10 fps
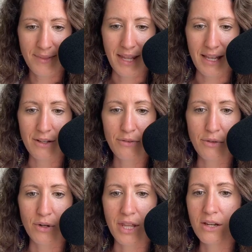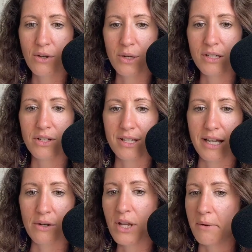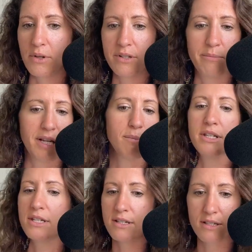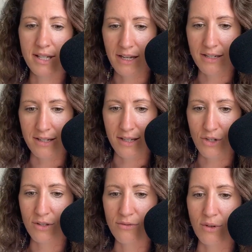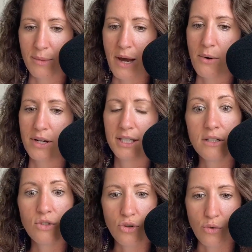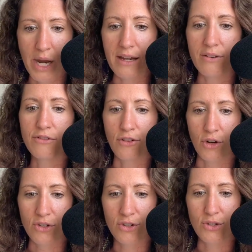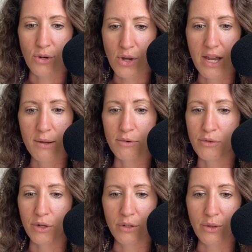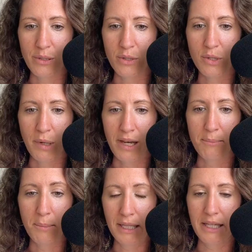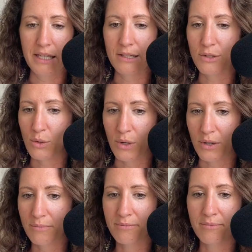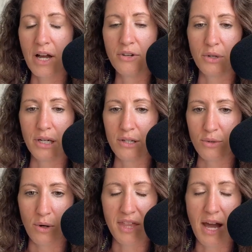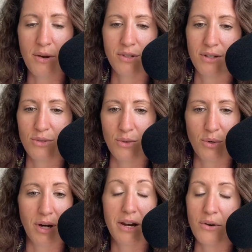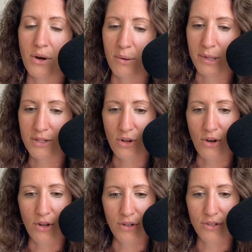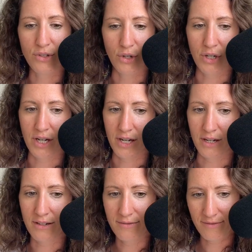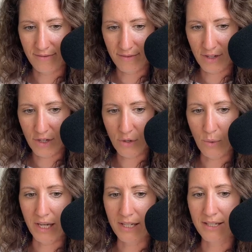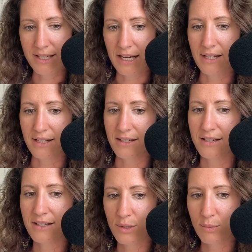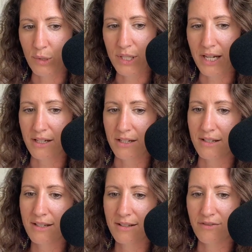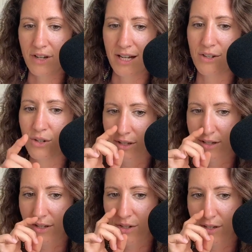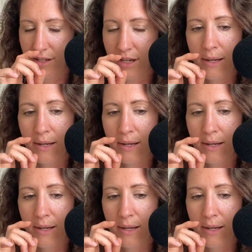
And if you're then going to decide, okay, I'm going to make split-second decisions from now on, train first, okay, before you're going to spend millions or hundreds or thousands or I don't know how much on certain quick second spontaneous financial decisions.